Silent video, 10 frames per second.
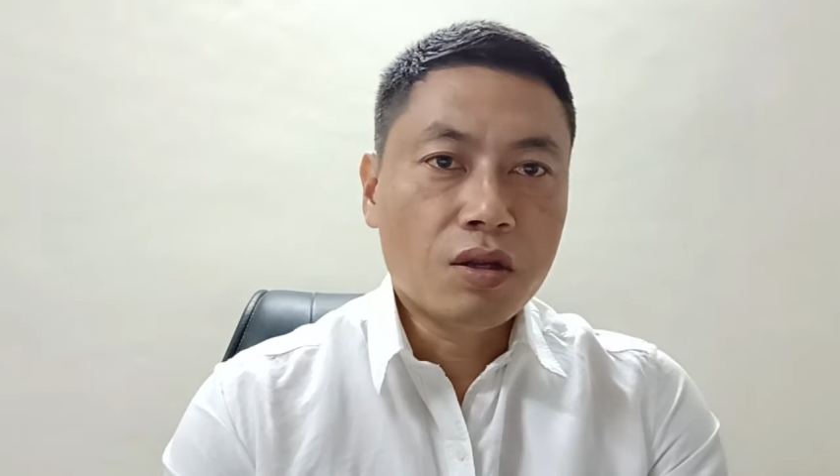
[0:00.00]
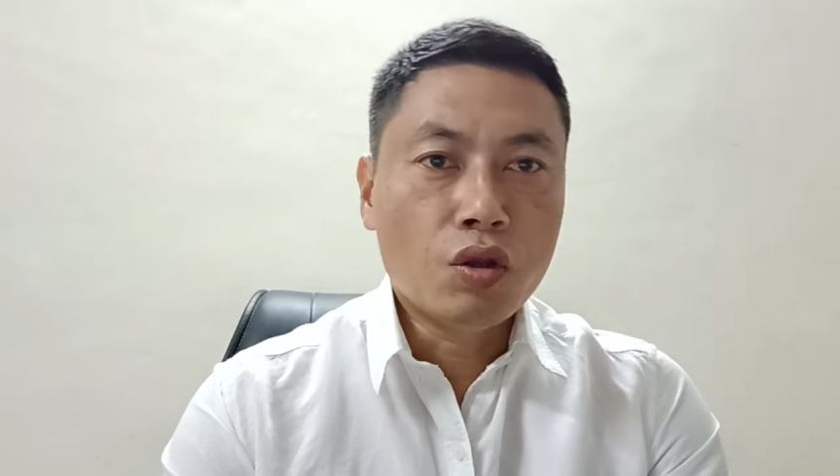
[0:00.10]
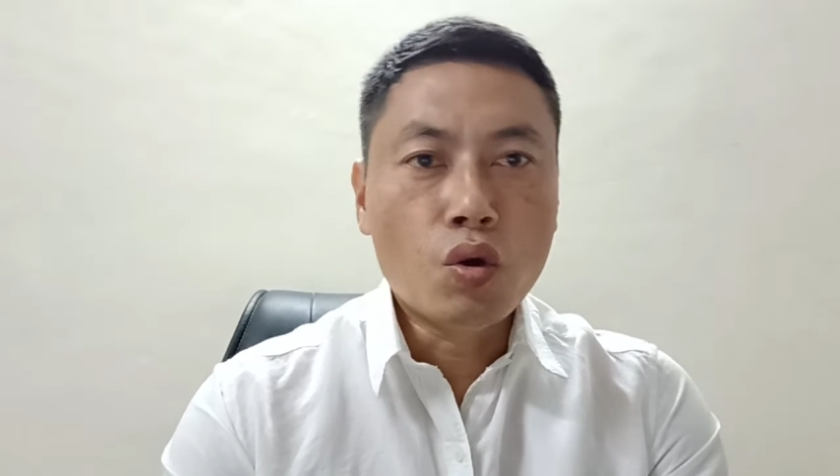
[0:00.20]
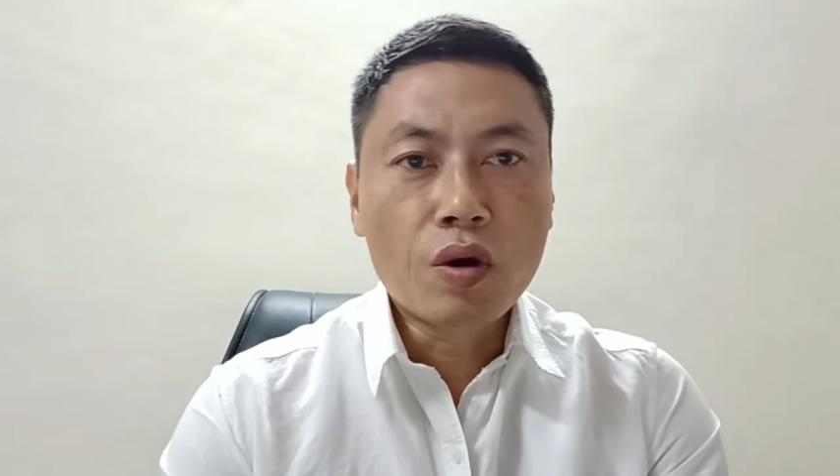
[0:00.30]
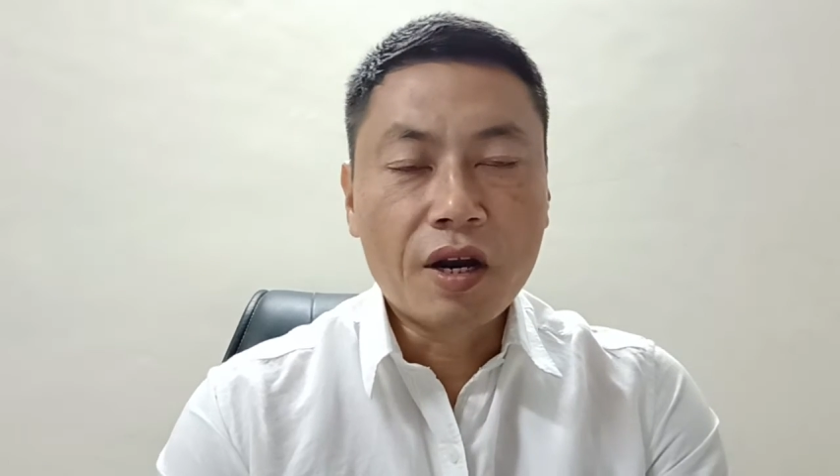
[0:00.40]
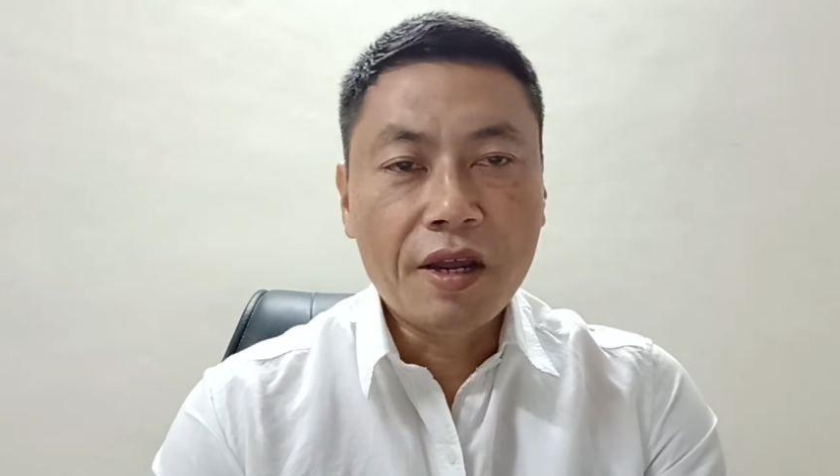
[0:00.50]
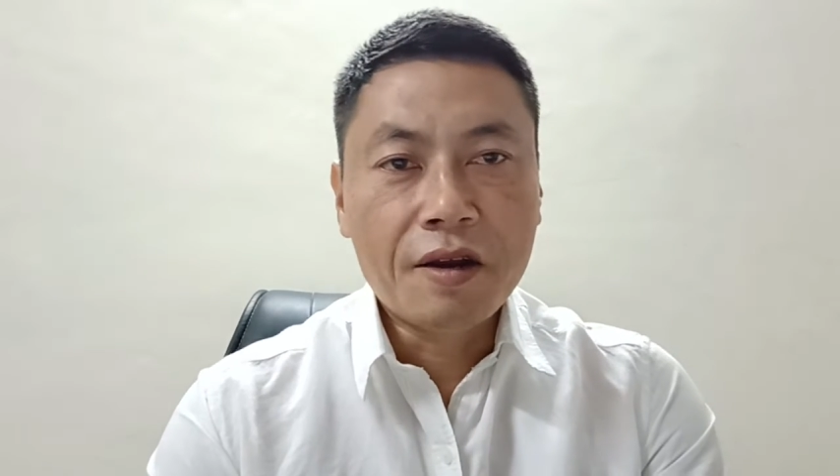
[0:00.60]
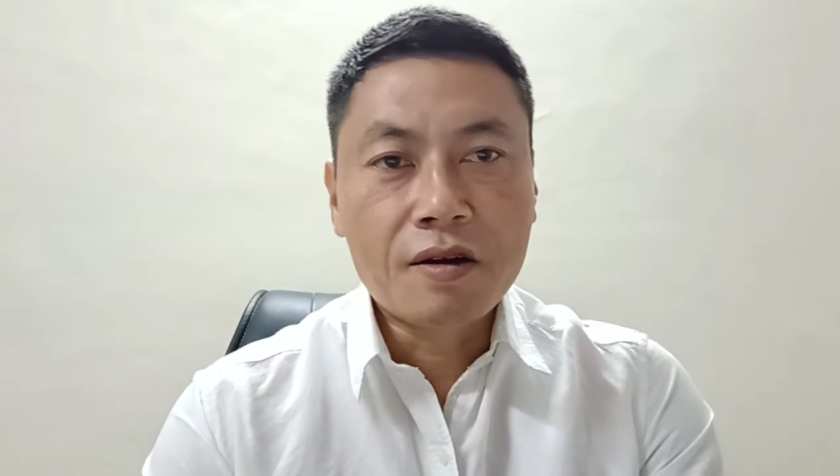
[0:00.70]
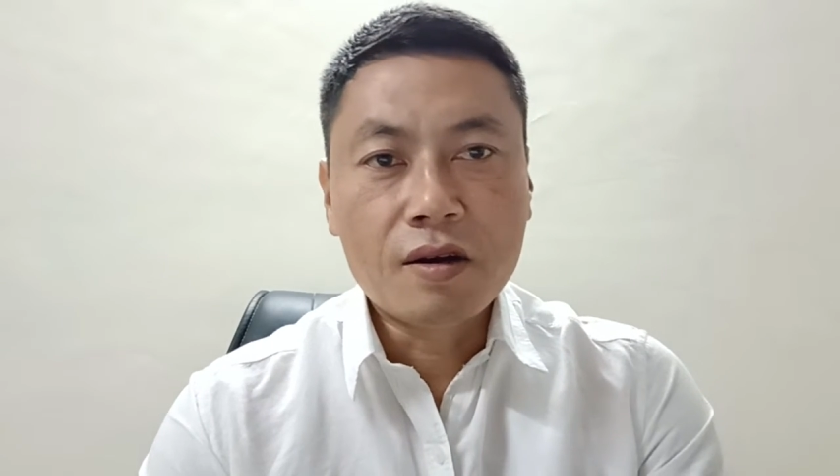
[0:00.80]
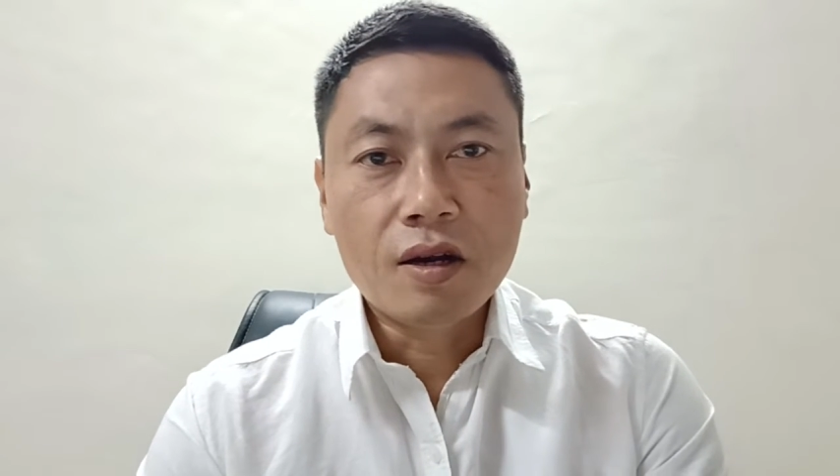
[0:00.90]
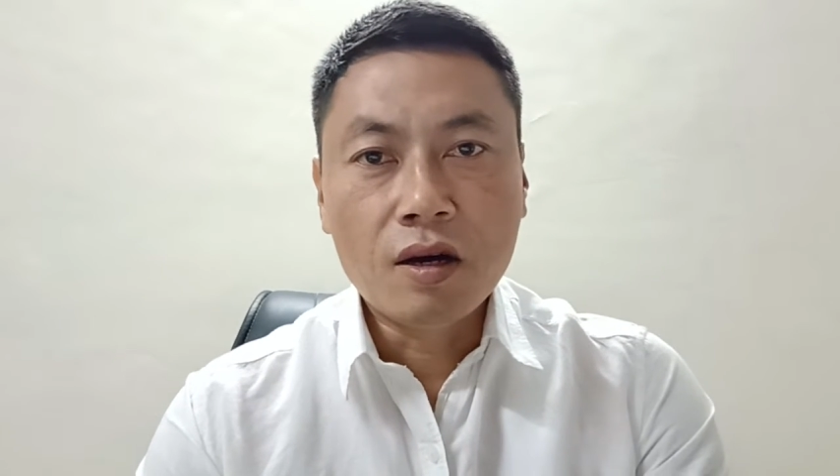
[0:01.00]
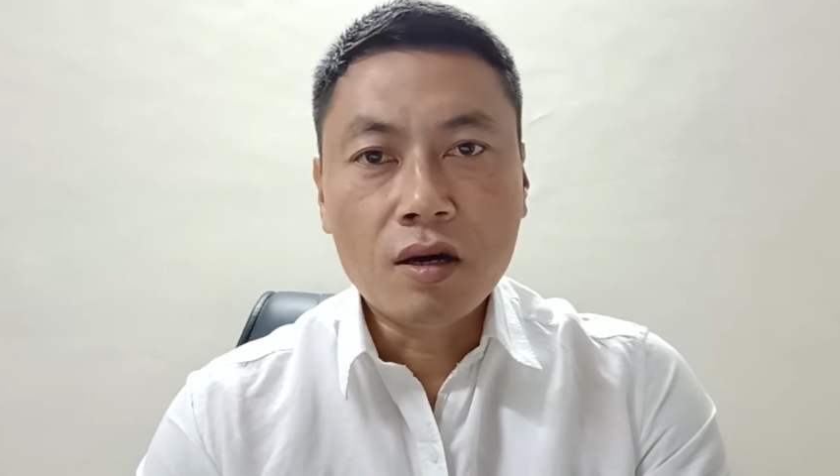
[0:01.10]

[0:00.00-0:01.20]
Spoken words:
no clear